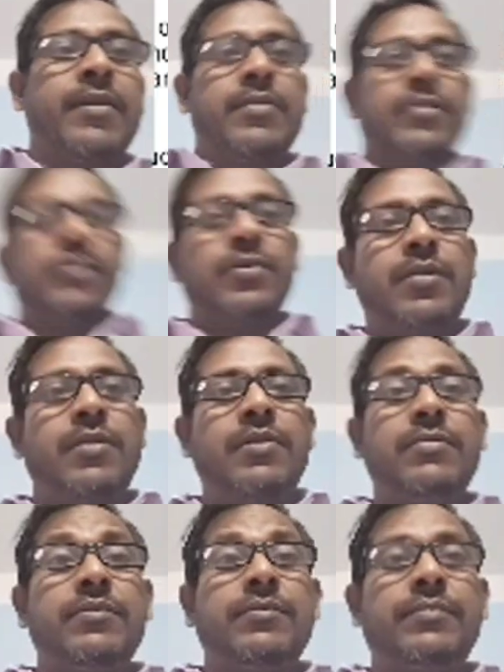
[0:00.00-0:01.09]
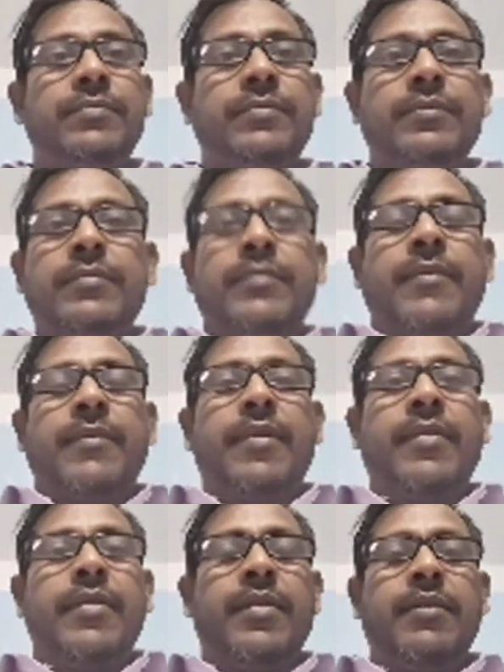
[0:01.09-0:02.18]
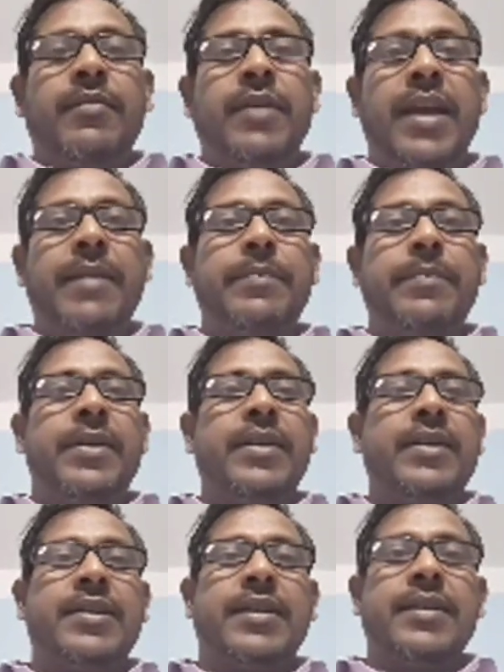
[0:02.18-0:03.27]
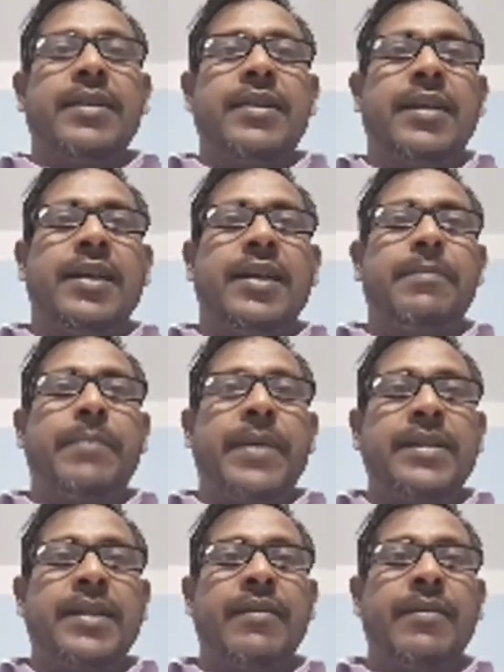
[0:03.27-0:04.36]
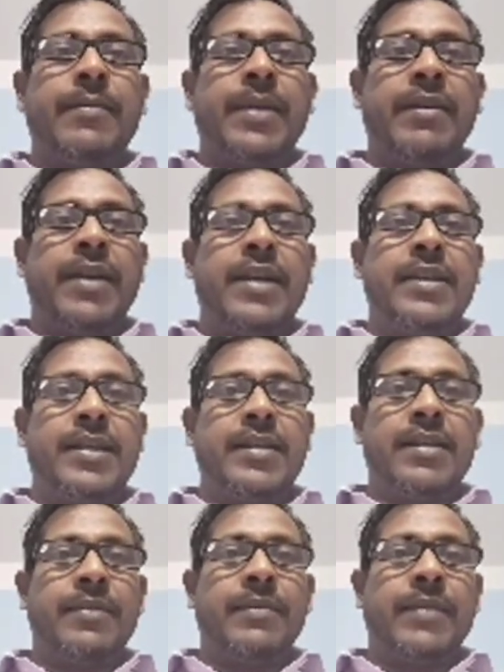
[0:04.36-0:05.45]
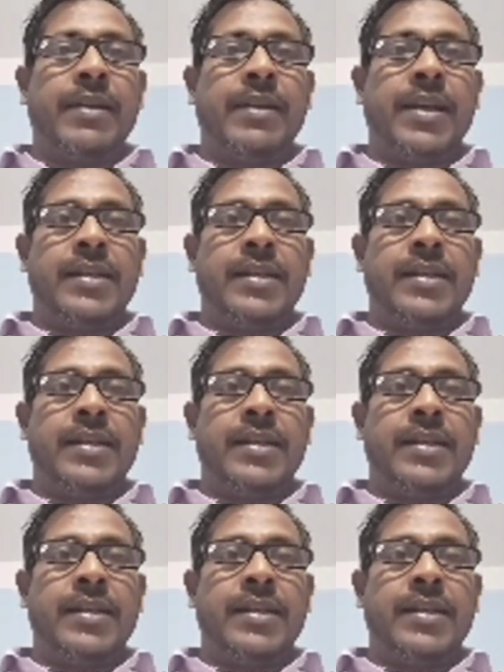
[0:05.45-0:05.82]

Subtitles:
So we have discussed here Punjab Himalayas, Assam Himalayas